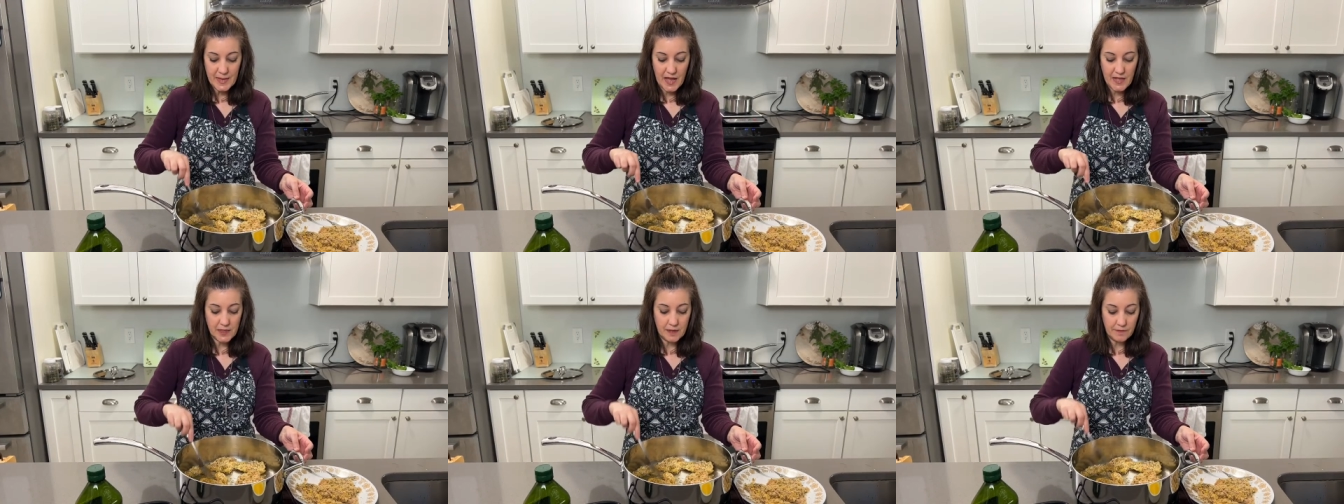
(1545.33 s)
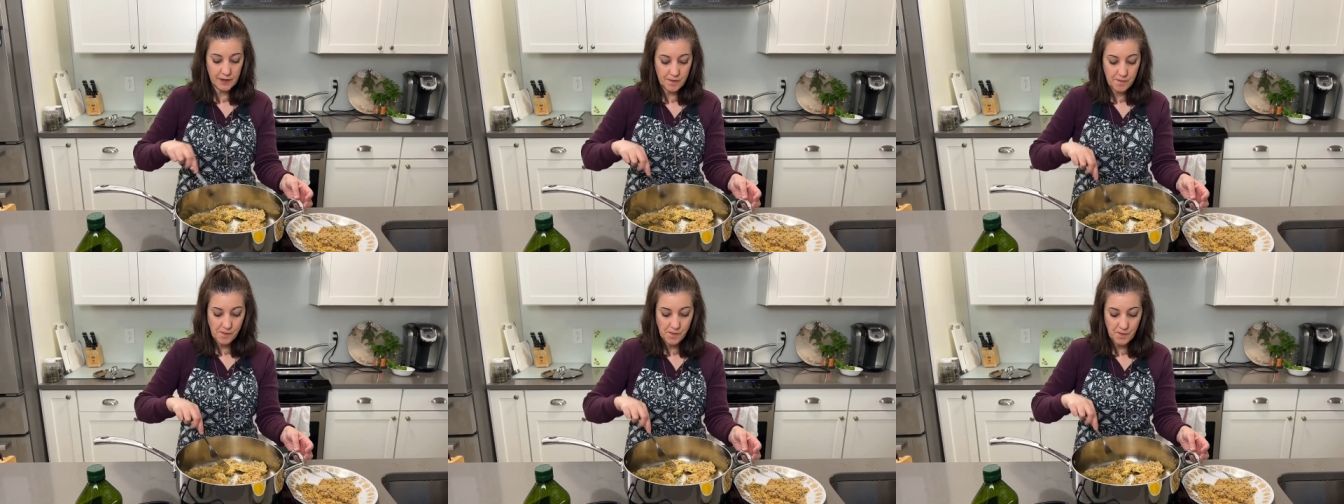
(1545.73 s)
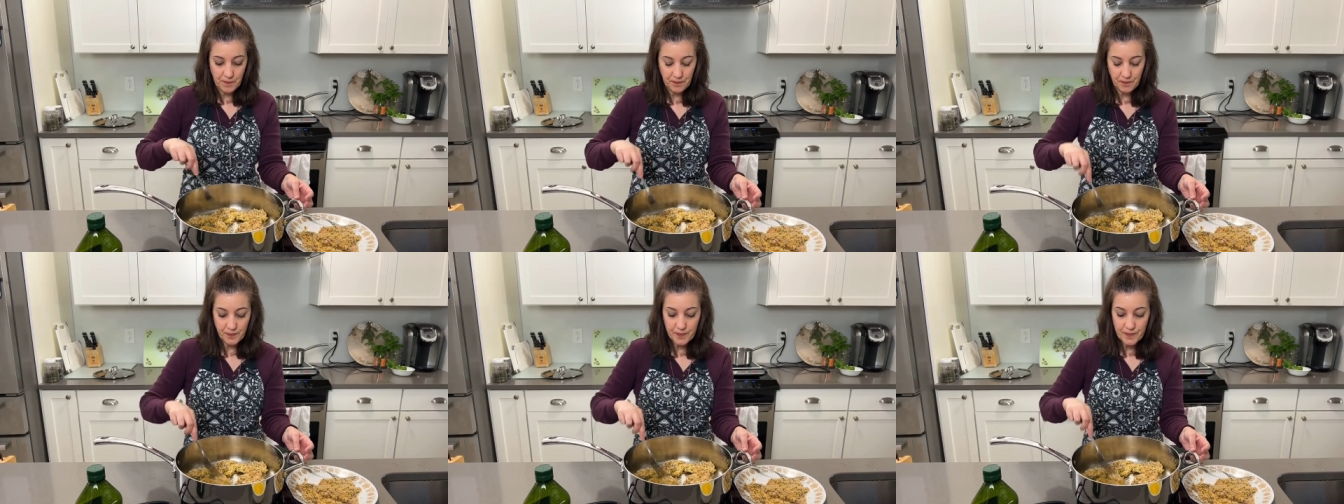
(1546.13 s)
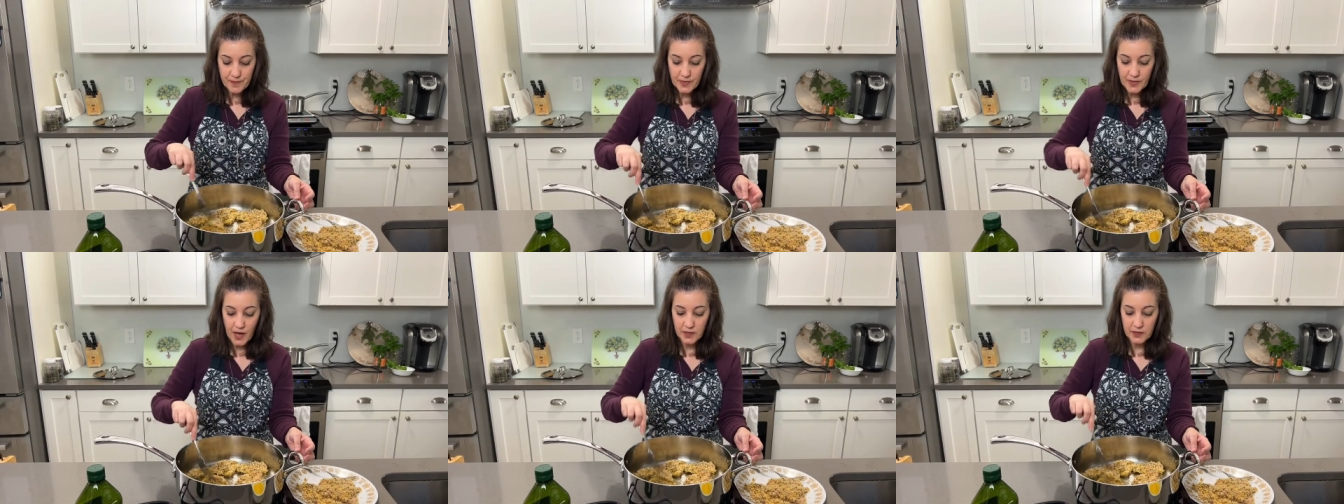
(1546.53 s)
I love it.
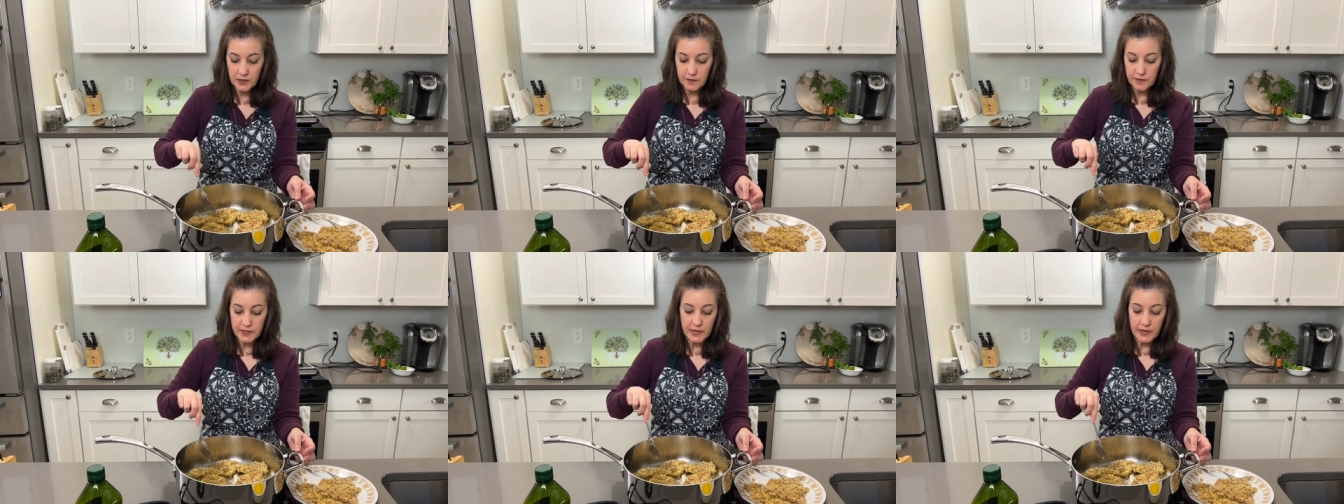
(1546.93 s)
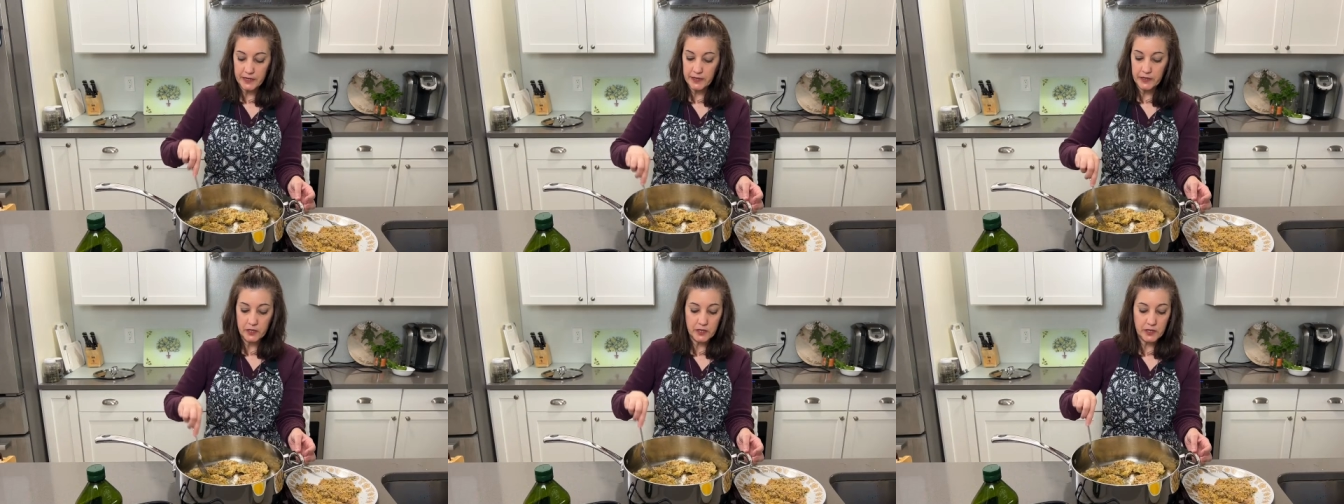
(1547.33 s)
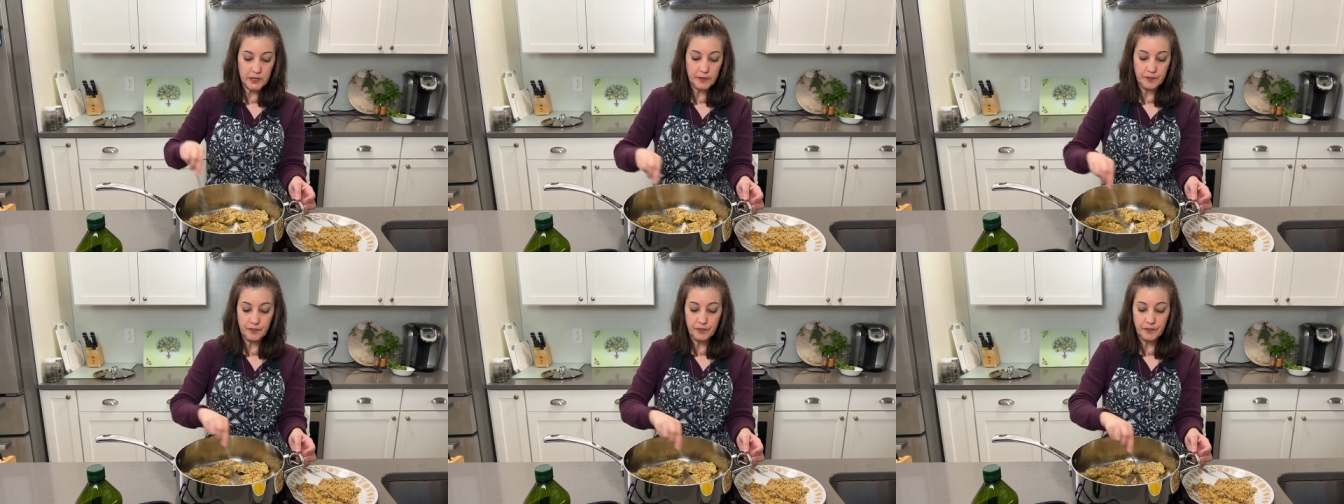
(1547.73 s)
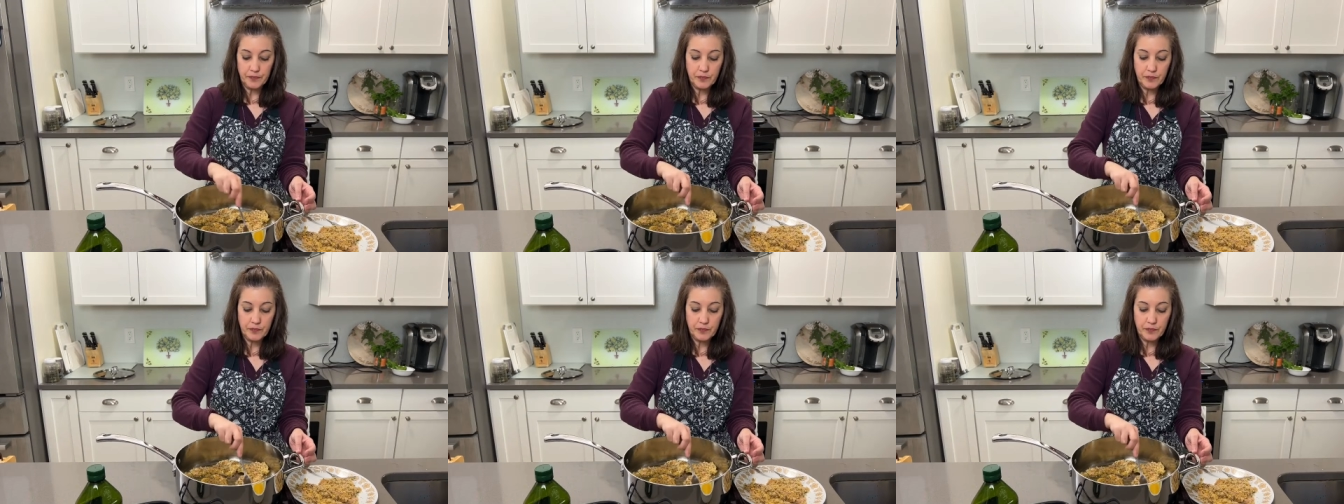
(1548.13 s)
I love Italian cooking.